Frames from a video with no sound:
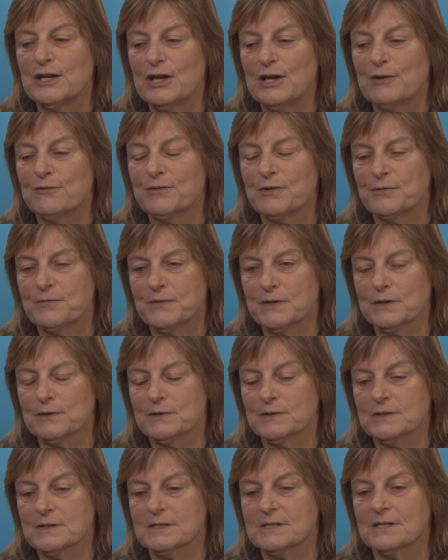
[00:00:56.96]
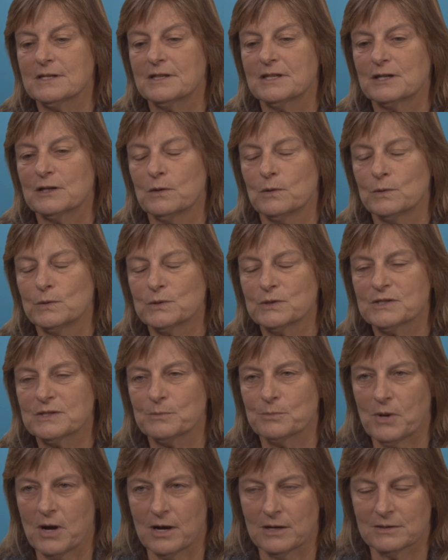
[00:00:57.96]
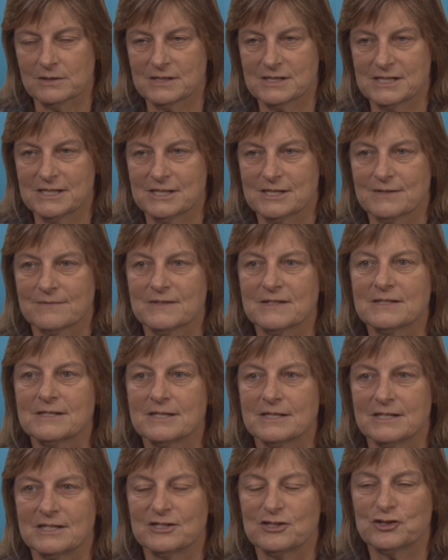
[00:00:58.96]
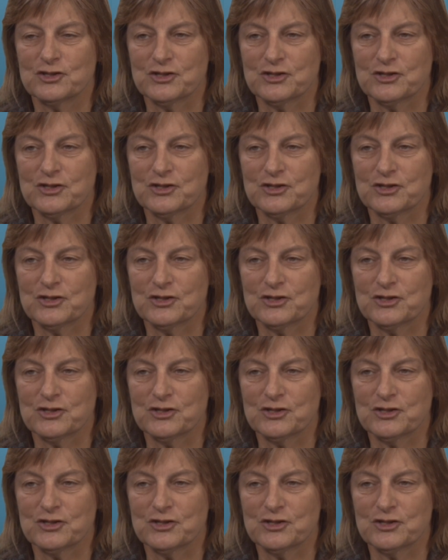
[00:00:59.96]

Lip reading: fulfills the goals and policies of the city's